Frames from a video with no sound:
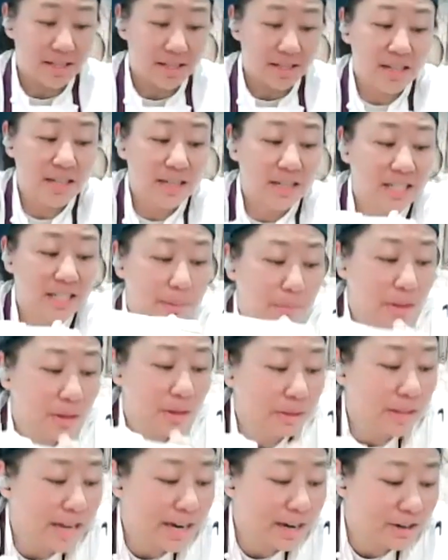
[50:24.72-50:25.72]
to see some of
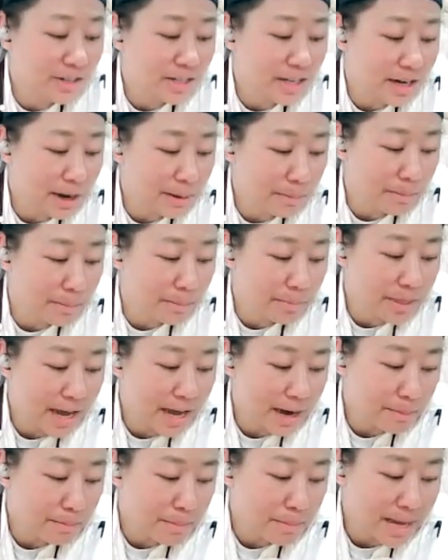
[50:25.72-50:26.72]
the layers
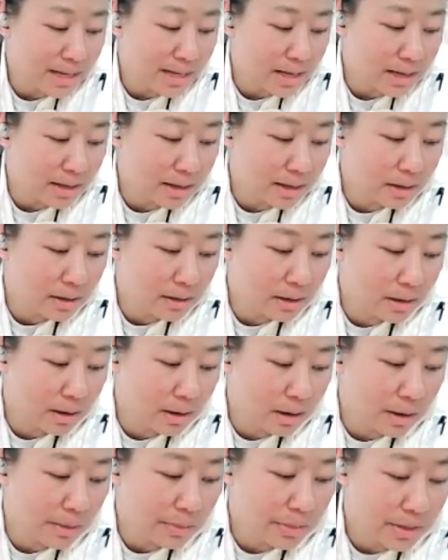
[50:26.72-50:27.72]
that I'm making
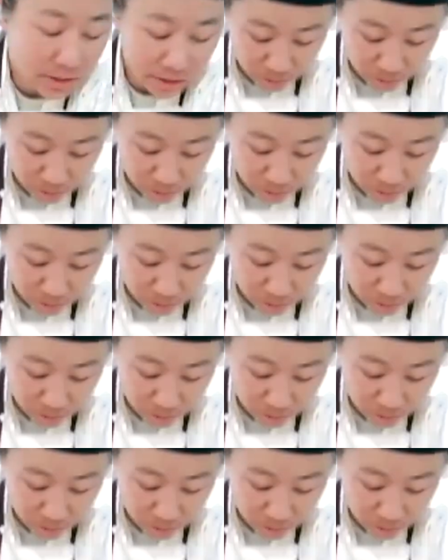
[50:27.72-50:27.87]
on